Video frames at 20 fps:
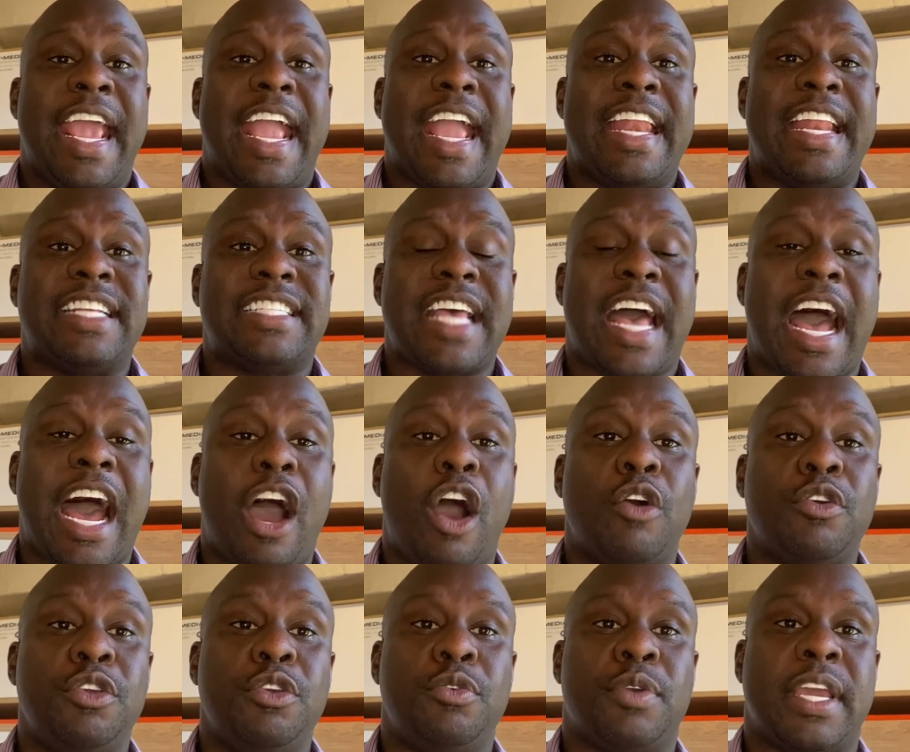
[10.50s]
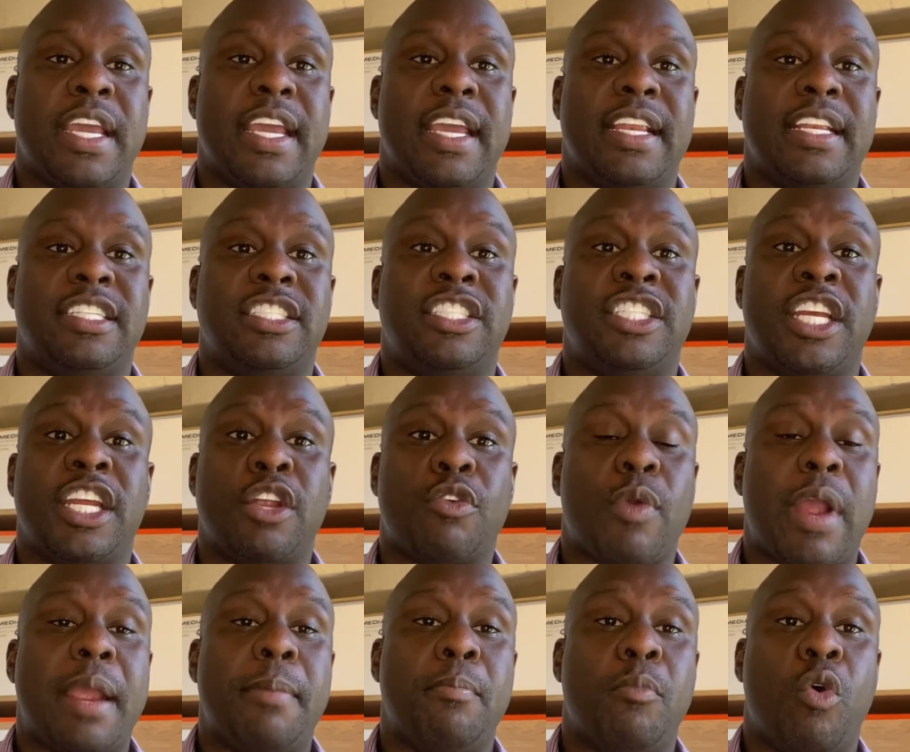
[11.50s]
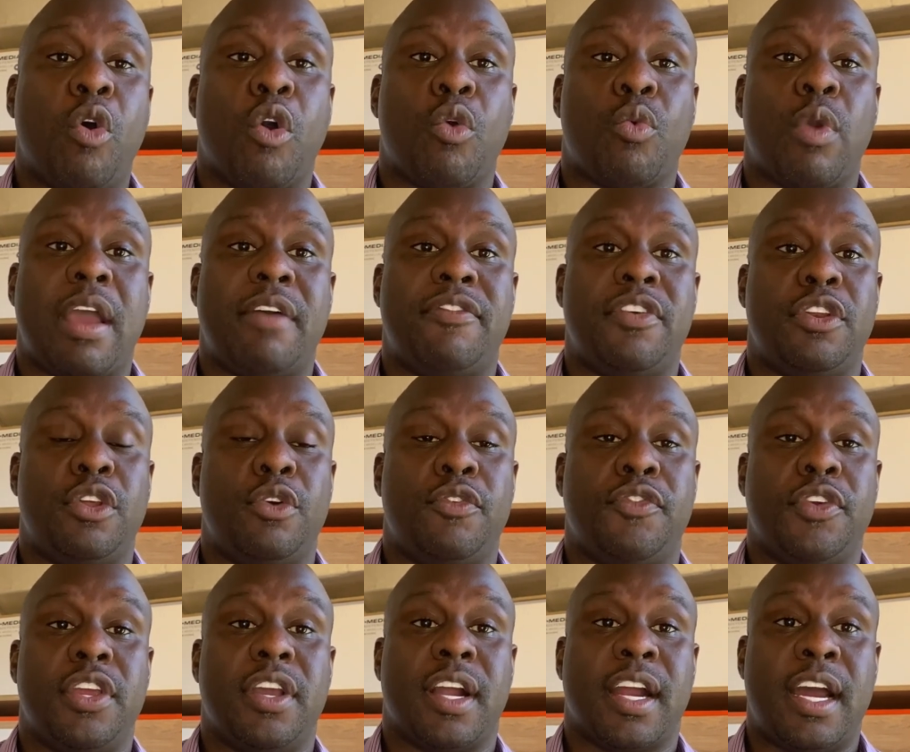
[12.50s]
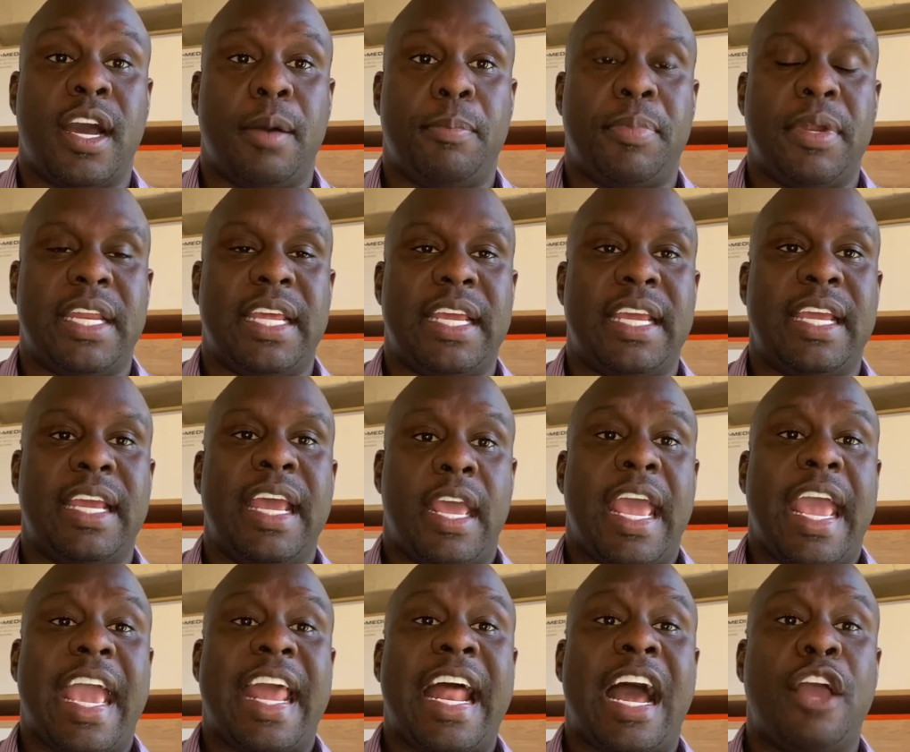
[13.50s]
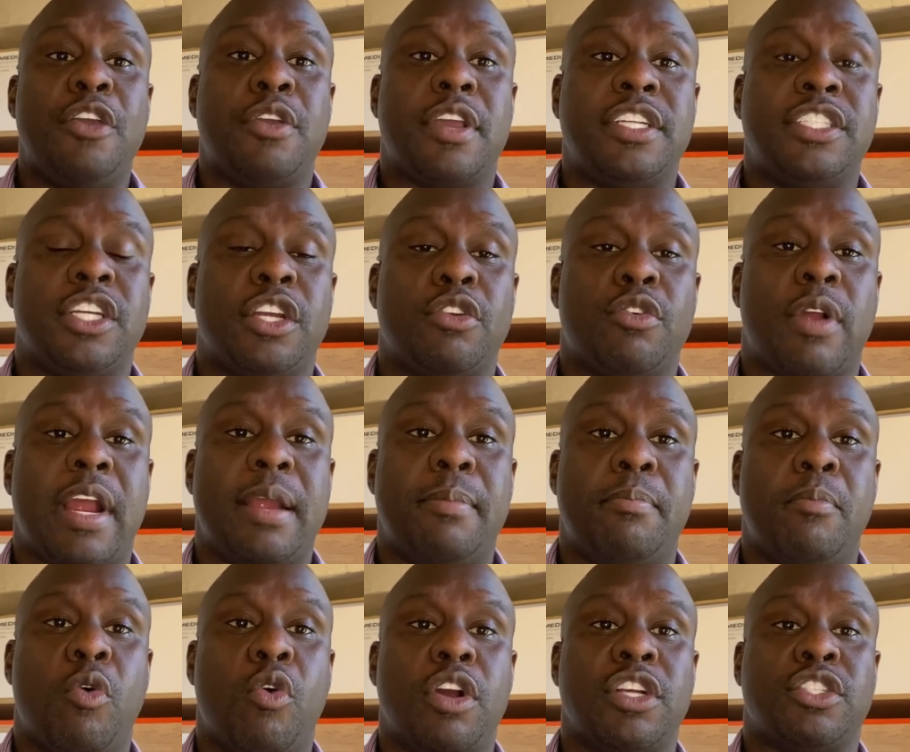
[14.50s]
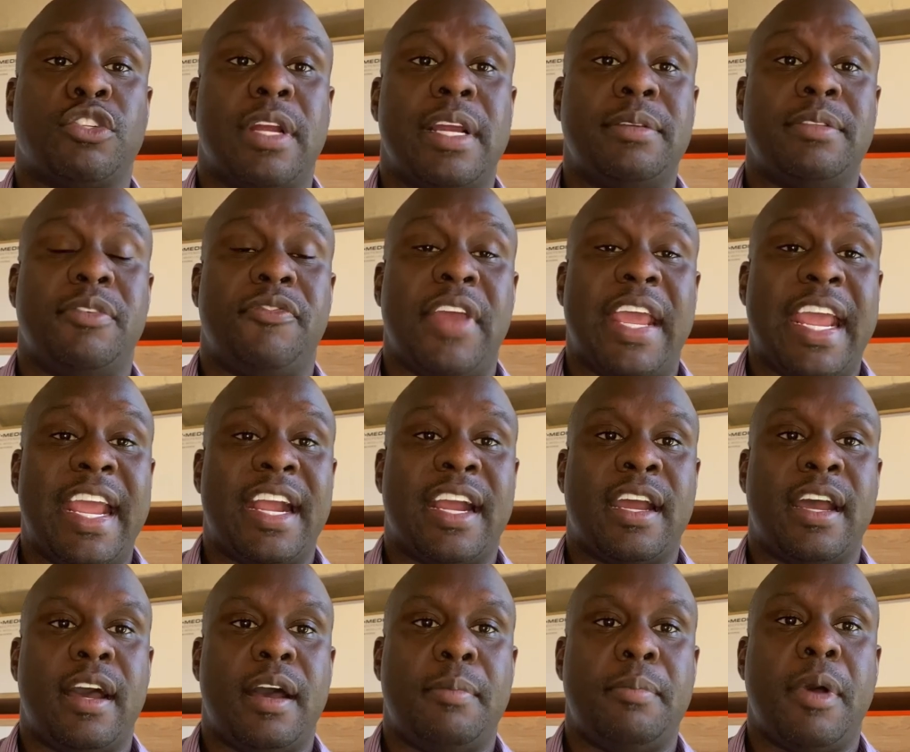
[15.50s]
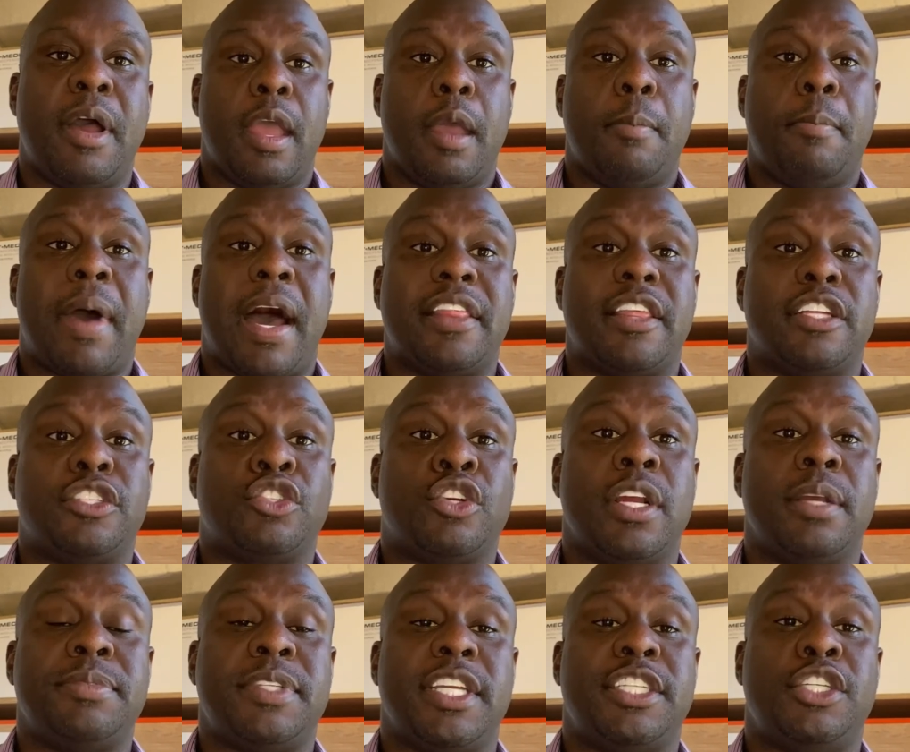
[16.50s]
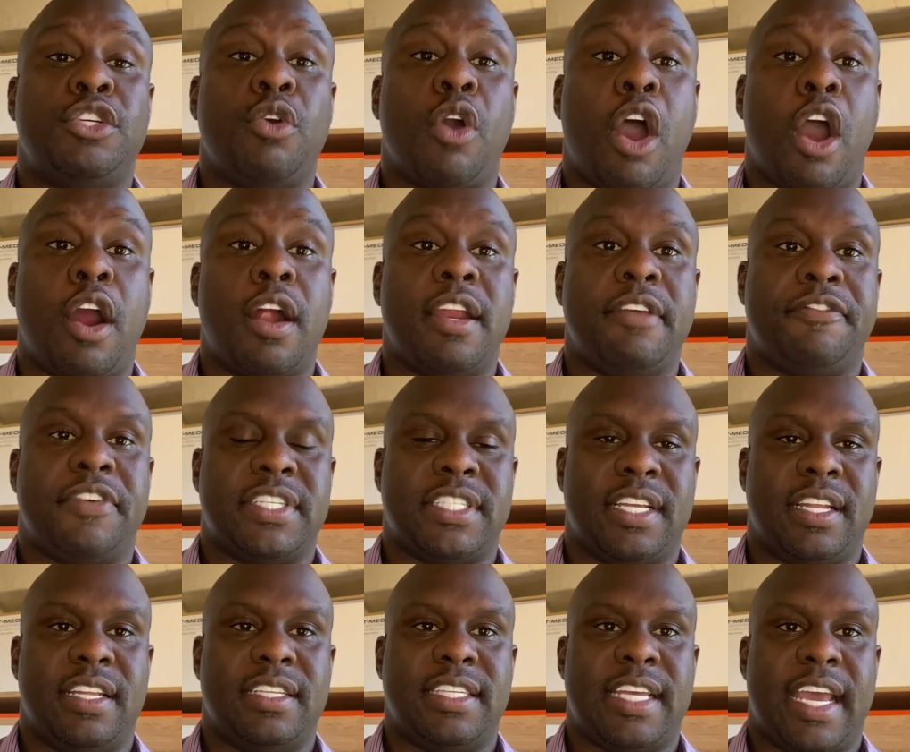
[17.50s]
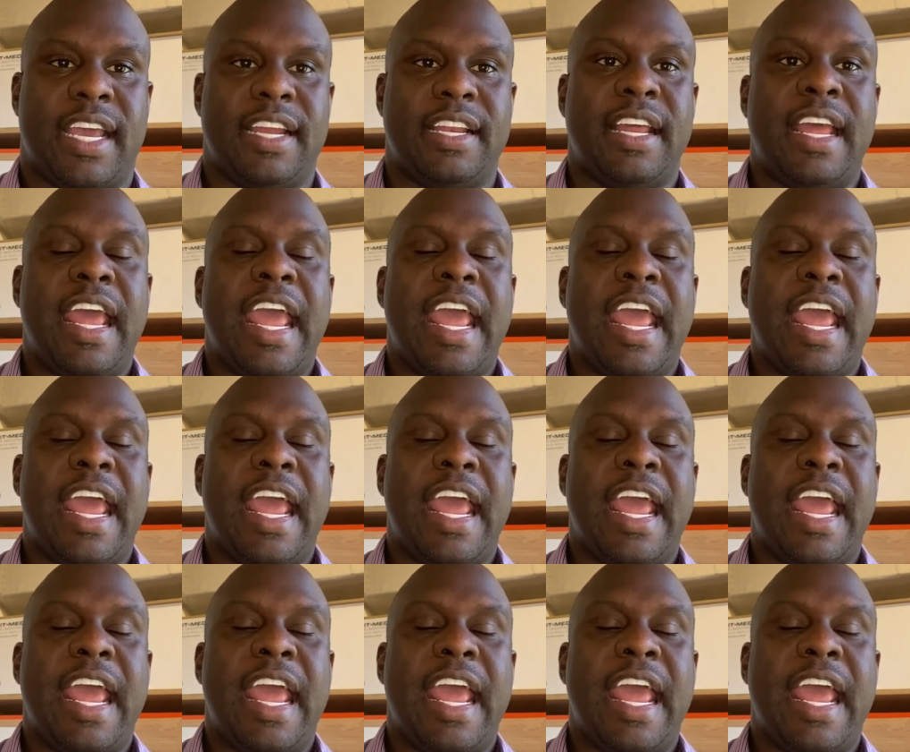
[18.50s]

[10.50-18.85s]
And it's how you can generate more revenue for your company and how you can generate more streams of income by the trips that you already facilitate.